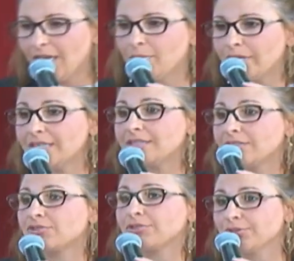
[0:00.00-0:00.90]
But is it
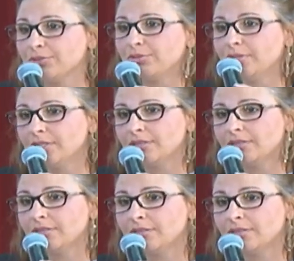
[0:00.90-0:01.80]
true
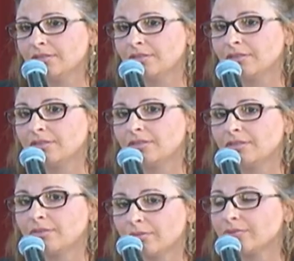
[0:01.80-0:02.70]

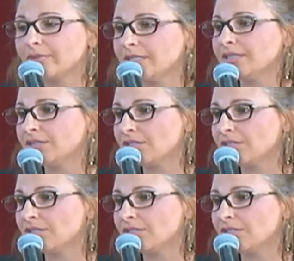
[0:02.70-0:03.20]
what was written in